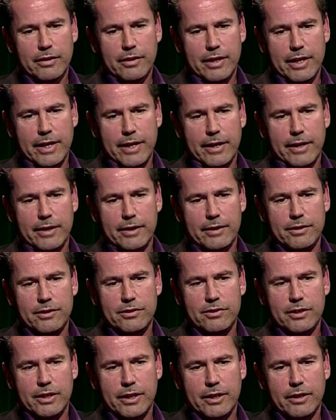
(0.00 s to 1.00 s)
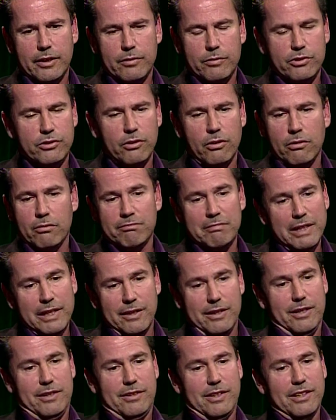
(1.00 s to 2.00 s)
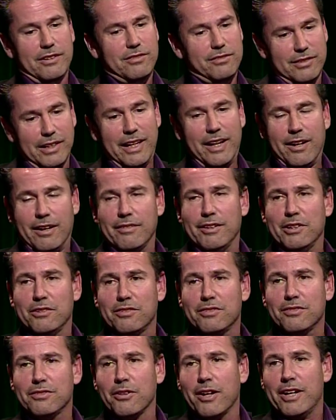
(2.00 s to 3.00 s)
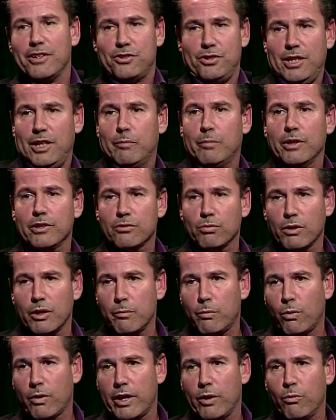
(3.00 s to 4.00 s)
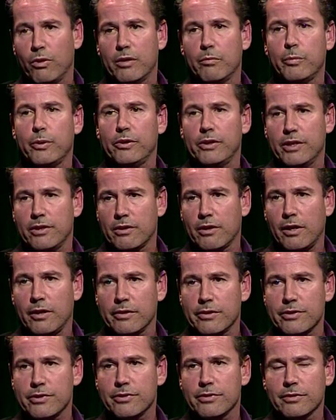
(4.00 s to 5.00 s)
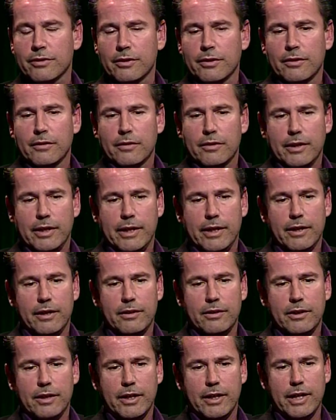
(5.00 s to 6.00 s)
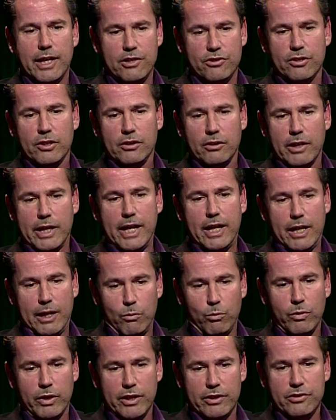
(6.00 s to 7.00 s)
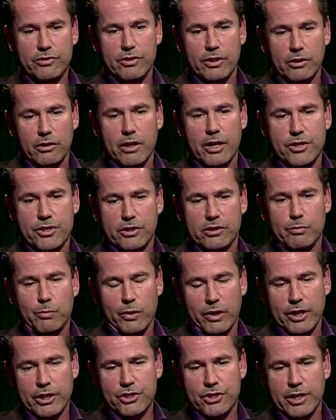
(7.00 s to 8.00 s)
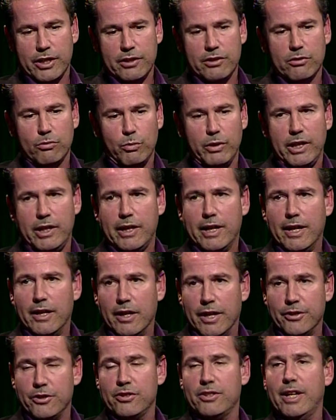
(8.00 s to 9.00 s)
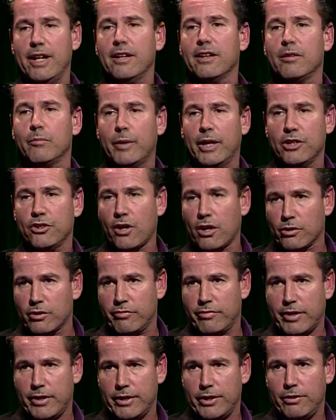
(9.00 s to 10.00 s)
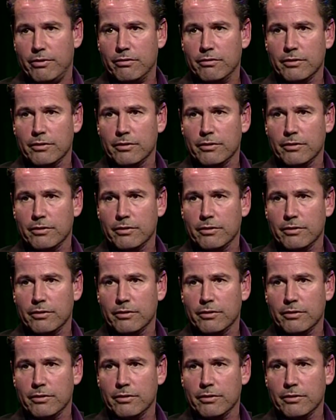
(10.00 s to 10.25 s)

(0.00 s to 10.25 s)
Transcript: And so it's not cheap. It's $1.1 billion, and it was the largest project we had undertaken by dollar value.